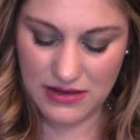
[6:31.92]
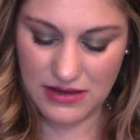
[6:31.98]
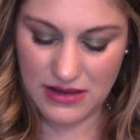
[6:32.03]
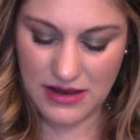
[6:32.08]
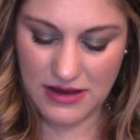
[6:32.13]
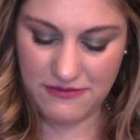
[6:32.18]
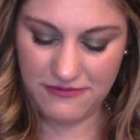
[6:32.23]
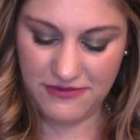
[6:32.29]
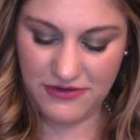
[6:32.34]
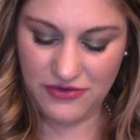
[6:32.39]

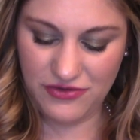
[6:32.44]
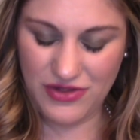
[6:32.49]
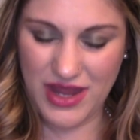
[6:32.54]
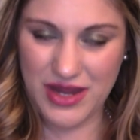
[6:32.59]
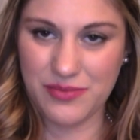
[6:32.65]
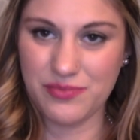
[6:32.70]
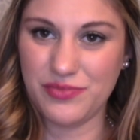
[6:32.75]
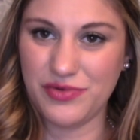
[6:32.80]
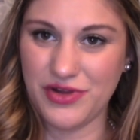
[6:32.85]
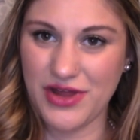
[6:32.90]
if you
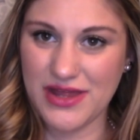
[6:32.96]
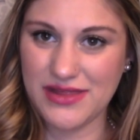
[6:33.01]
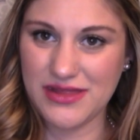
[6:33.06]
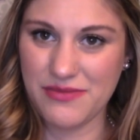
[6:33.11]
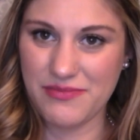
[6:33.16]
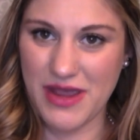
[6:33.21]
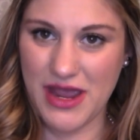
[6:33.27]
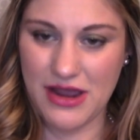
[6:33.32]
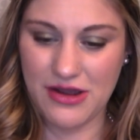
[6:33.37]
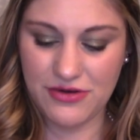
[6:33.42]
like blend
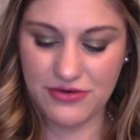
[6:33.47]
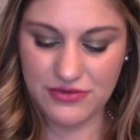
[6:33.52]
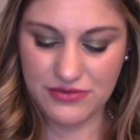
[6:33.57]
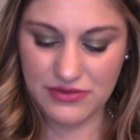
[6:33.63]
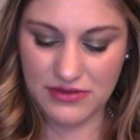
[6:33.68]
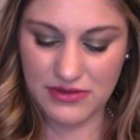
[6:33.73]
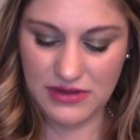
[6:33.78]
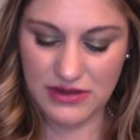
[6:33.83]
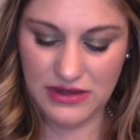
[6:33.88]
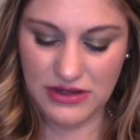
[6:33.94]
them out,
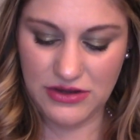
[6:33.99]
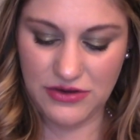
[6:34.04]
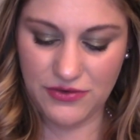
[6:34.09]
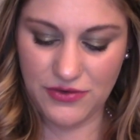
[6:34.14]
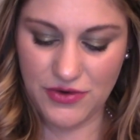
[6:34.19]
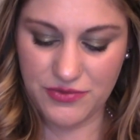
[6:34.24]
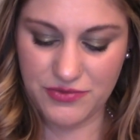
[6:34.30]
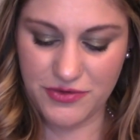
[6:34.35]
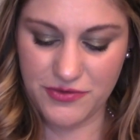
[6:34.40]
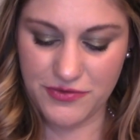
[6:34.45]
you
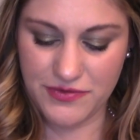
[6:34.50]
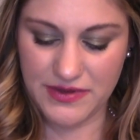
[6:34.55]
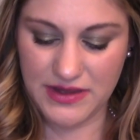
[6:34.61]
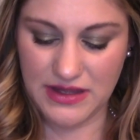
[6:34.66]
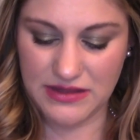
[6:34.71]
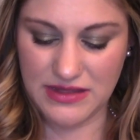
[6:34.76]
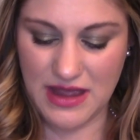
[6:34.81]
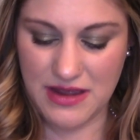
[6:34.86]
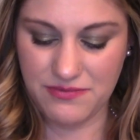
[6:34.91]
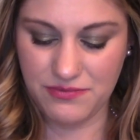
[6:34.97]
almost
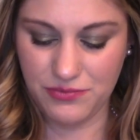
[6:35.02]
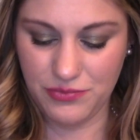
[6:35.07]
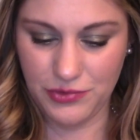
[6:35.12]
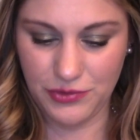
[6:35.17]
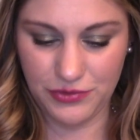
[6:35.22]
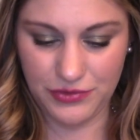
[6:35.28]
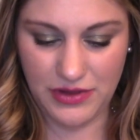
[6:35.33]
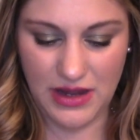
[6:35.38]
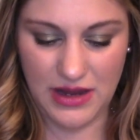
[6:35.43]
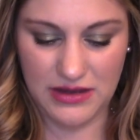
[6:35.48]
get that
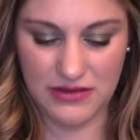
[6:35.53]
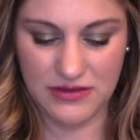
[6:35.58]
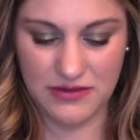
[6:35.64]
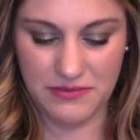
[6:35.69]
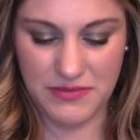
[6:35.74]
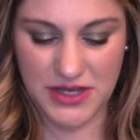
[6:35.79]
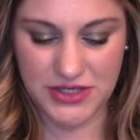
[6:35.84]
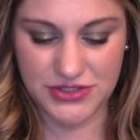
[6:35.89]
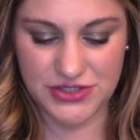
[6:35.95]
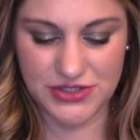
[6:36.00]

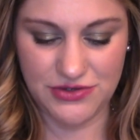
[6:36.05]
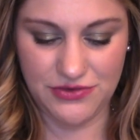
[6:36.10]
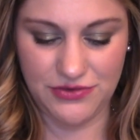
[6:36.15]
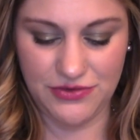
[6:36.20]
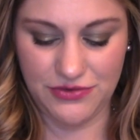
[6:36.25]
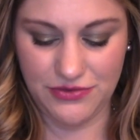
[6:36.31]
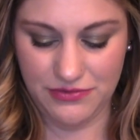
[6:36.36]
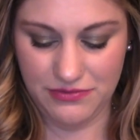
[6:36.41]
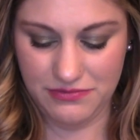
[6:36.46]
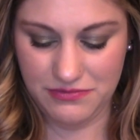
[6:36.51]

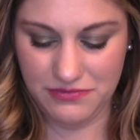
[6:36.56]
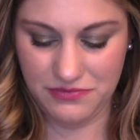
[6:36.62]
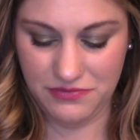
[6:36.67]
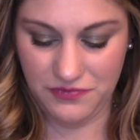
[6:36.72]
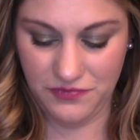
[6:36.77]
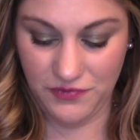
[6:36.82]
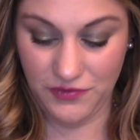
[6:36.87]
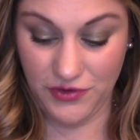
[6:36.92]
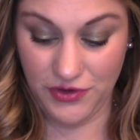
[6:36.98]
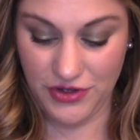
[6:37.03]
multi-dimensional
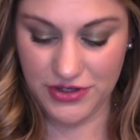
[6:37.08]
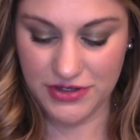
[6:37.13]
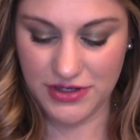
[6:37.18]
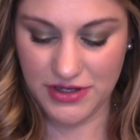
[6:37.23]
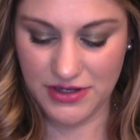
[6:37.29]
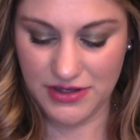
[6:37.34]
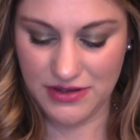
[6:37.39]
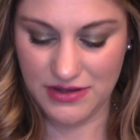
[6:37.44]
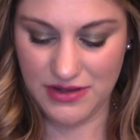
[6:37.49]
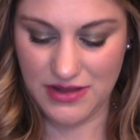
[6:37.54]
look.
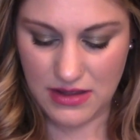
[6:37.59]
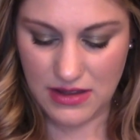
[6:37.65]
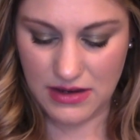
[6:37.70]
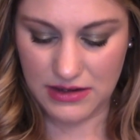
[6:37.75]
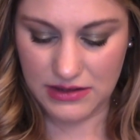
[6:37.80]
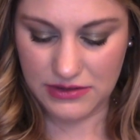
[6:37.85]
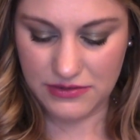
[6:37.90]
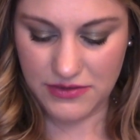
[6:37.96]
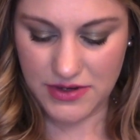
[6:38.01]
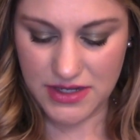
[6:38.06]

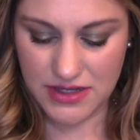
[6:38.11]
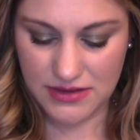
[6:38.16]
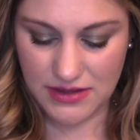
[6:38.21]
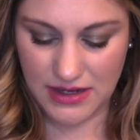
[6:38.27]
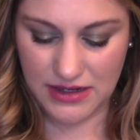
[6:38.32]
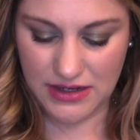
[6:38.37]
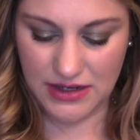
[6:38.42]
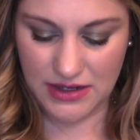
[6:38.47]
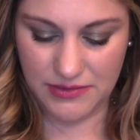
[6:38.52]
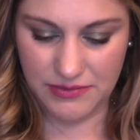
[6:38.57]
Quite
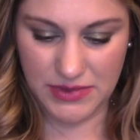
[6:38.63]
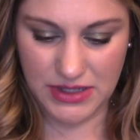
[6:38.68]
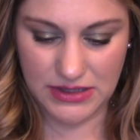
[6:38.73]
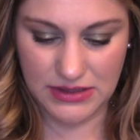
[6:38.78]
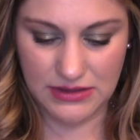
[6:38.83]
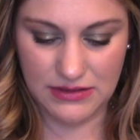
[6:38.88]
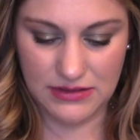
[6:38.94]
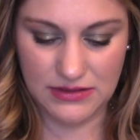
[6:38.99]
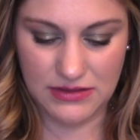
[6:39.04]
like them. And